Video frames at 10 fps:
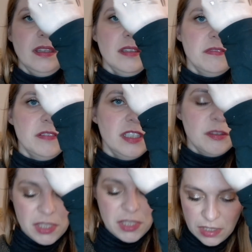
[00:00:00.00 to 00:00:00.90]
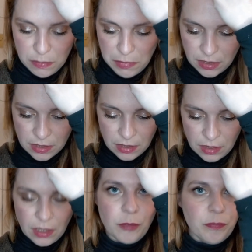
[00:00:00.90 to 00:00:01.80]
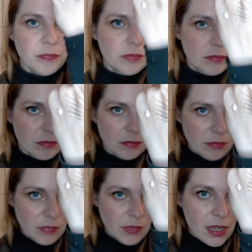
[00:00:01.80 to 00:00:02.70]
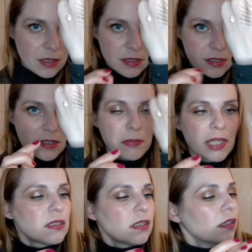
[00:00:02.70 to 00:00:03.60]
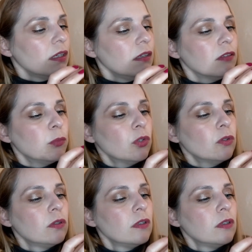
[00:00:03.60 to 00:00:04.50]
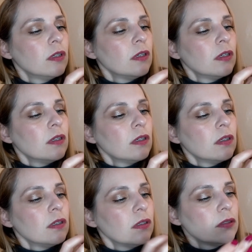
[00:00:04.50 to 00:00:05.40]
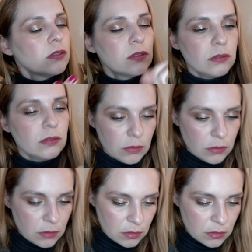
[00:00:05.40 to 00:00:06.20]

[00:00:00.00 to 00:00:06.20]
definitely needs mixed. That needs mixing even more. So